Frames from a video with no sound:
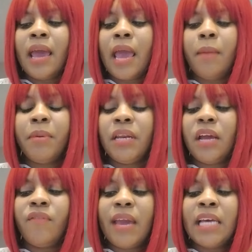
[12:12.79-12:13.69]

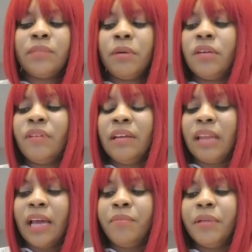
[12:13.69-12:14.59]
every aspect of their
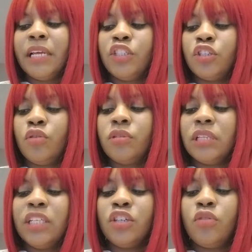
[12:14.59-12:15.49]
life, but they chose
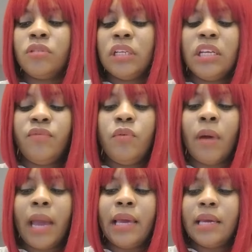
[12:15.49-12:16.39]
to leave
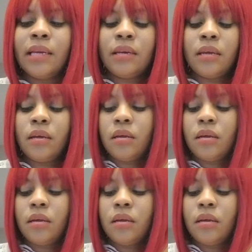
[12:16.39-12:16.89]
you hanging